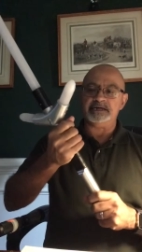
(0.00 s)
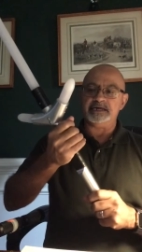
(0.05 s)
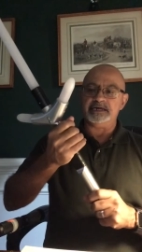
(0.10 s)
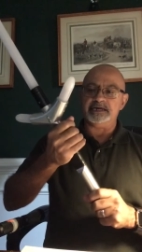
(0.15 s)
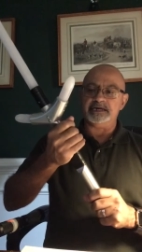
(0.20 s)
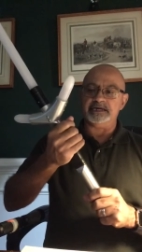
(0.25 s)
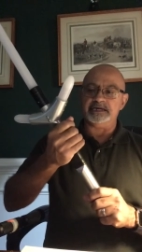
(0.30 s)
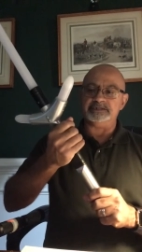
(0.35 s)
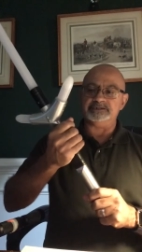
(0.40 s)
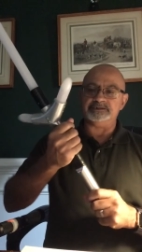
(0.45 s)

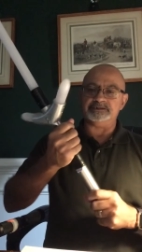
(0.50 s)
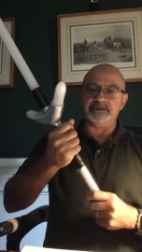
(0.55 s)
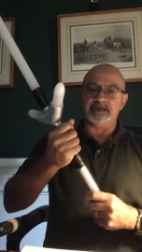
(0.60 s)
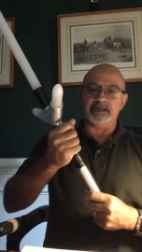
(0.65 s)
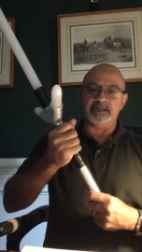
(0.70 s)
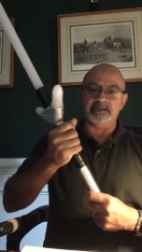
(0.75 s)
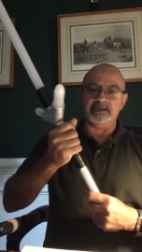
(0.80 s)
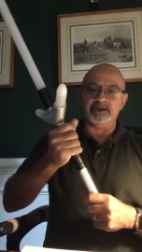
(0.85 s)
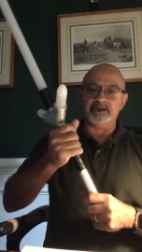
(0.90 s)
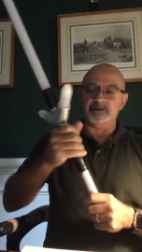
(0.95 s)
It's a
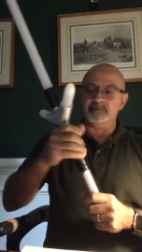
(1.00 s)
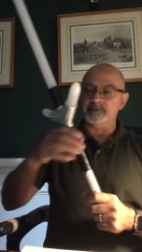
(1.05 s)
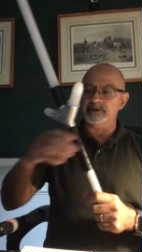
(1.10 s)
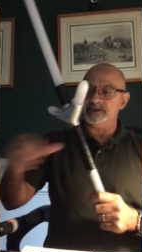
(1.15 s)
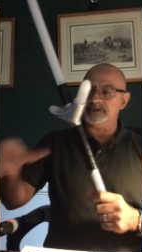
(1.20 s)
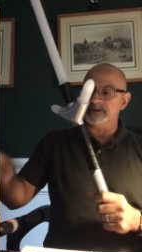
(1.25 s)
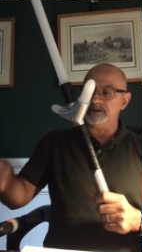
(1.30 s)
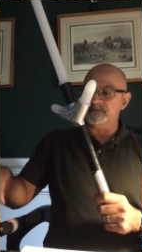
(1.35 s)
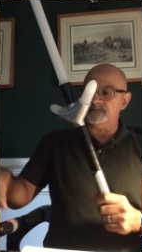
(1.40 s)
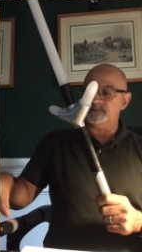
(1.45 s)
little bit
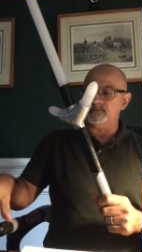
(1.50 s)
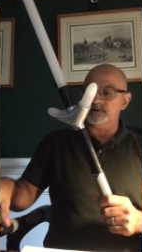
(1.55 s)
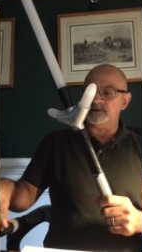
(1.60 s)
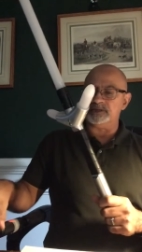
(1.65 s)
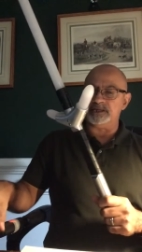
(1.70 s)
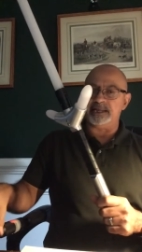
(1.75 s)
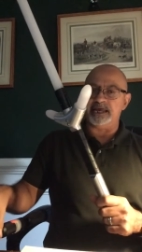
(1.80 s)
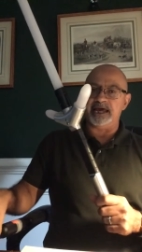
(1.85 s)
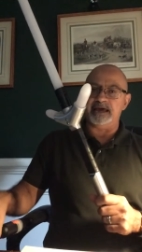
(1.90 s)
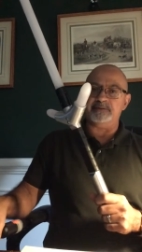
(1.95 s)
different
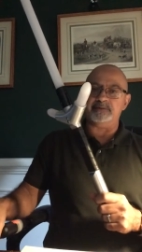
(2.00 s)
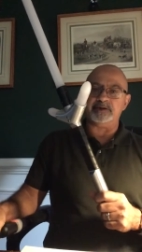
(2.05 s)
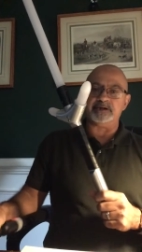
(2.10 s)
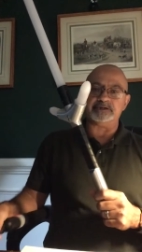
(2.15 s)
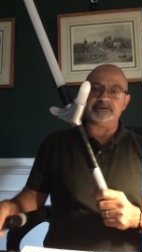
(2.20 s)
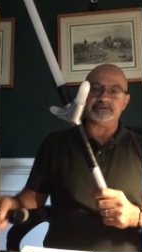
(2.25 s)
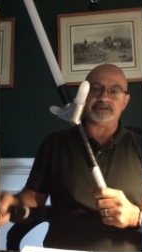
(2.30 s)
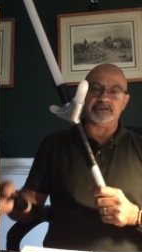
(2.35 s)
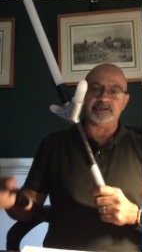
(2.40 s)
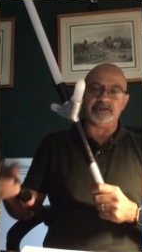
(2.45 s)
than having a
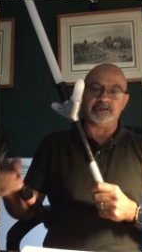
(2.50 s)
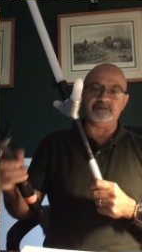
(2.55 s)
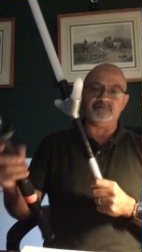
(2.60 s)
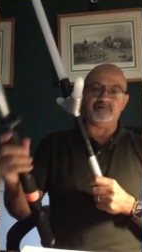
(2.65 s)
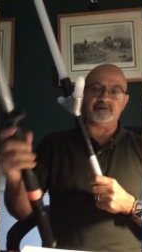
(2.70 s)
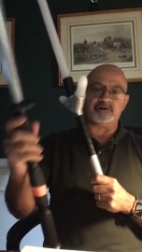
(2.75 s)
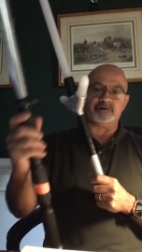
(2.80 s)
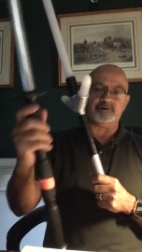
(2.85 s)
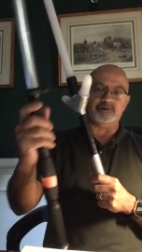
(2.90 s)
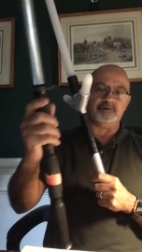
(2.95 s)

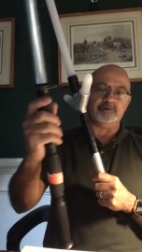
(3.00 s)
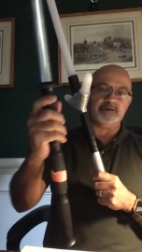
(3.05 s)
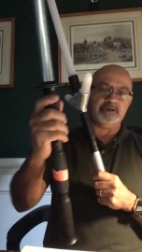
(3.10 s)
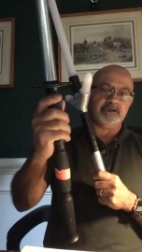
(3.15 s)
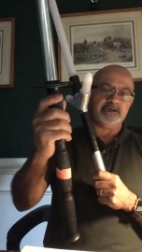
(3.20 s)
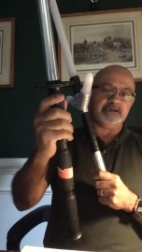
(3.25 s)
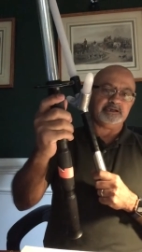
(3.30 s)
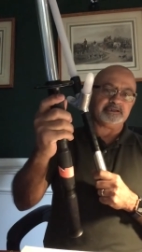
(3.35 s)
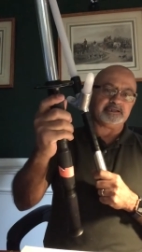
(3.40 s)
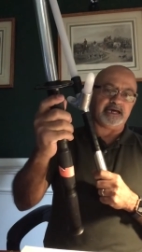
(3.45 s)
cylindrical
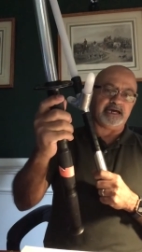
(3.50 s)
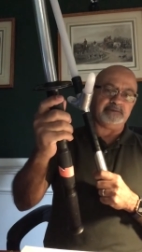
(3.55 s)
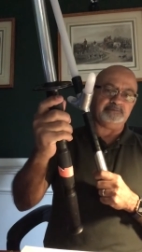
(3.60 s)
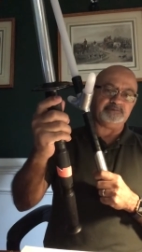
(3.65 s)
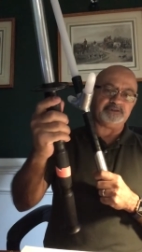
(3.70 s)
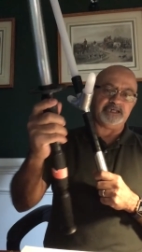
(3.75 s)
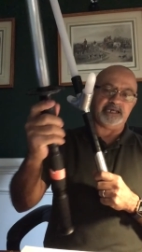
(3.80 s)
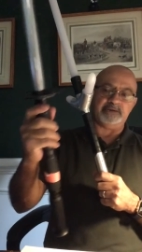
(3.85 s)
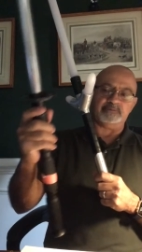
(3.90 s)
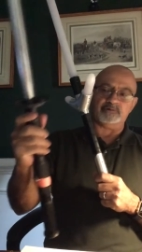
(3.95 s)
type
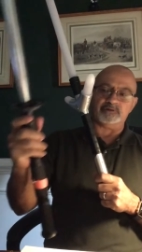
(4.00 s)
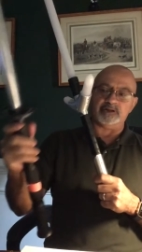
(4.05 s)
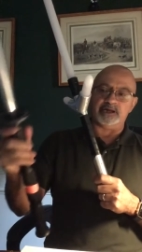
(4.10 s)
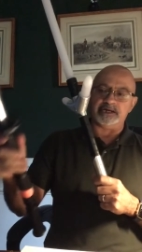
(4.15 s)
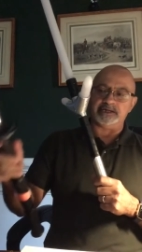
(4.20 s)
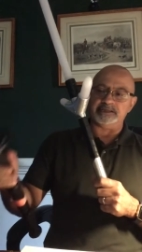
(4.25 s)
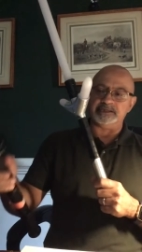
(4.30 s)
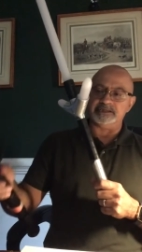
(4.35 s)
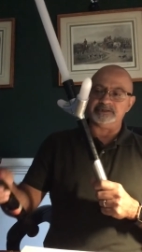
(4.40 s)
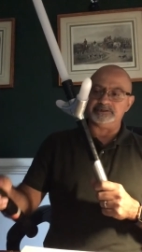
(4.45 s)
saber
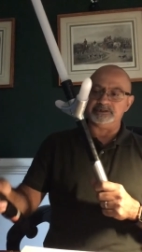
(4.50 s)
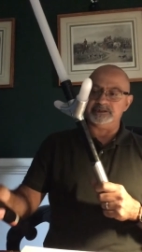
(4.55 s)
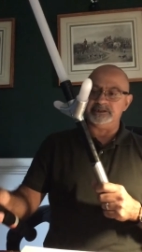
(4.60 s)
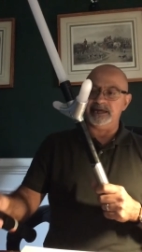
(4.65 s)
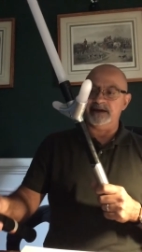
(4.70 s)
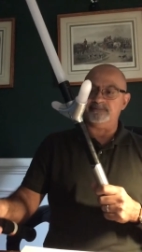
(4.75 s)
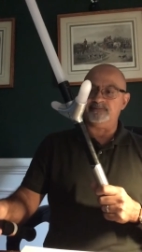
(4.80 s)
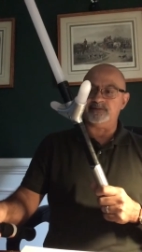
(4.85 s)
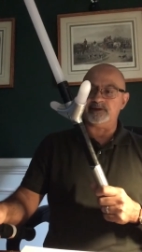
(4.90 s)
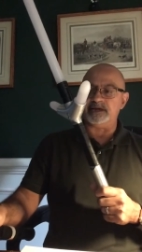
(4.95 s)
like this. It
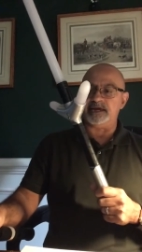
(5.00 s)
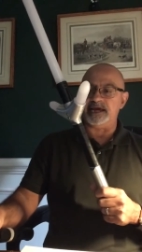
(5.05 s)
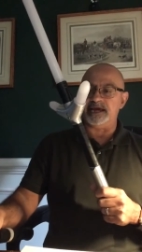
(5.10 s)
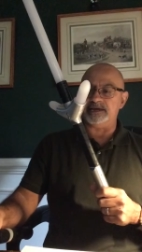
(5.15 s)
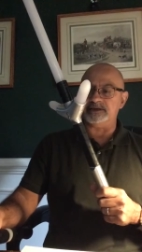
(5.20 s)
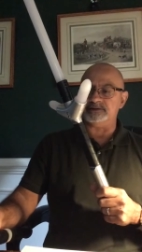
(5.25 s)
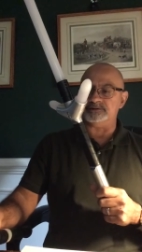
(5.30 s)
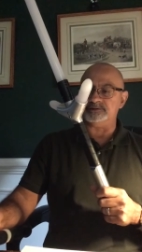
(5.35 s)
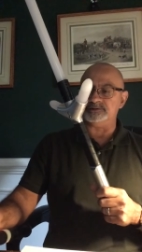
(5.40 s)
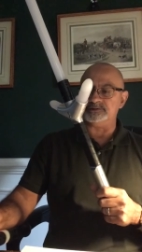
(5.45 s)
definitely
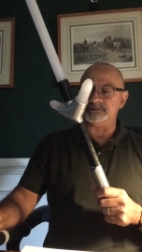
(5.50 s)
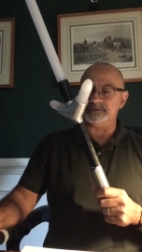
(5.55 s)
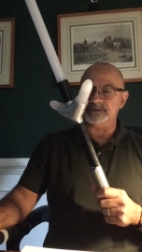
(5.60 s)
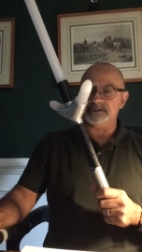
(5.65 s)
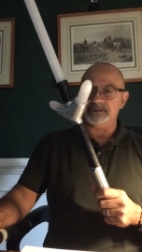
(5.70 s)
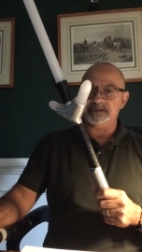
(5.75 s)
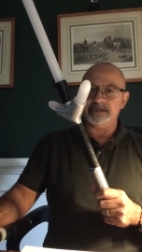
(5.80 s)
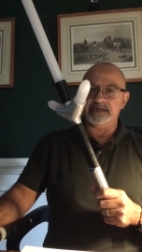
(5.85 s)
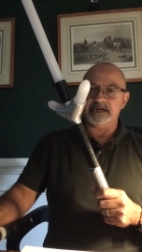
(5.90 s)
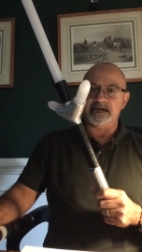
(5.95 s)
handles
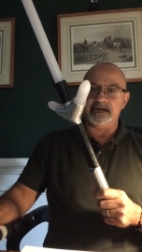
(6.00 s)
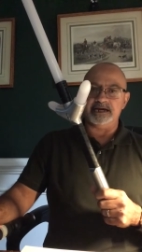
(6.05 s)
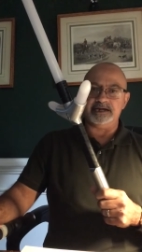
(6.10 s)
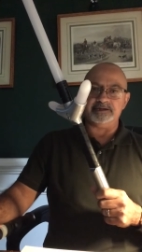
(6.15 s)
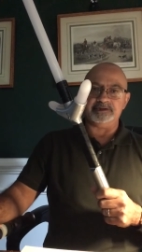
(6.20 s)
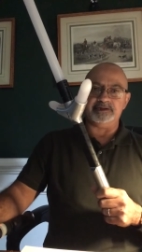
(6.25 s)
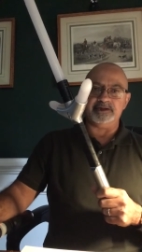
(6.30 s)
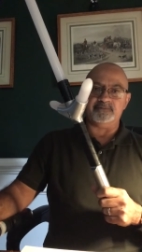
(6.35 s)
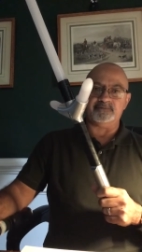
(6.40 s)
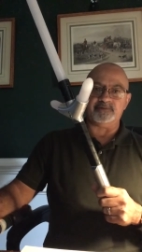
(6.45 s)

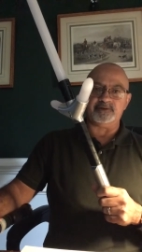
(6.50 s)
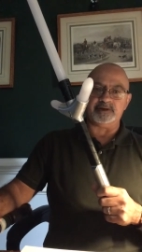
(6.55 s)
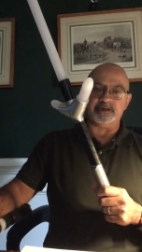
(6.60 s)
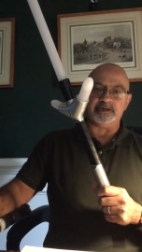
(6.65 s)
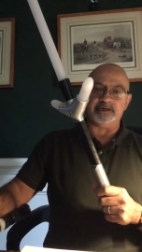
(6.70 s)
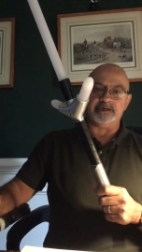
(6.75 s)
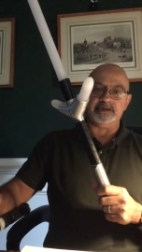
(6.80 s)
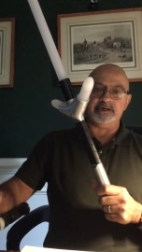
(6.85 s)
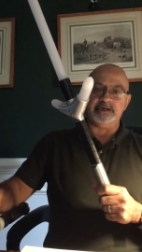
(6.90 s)
differently.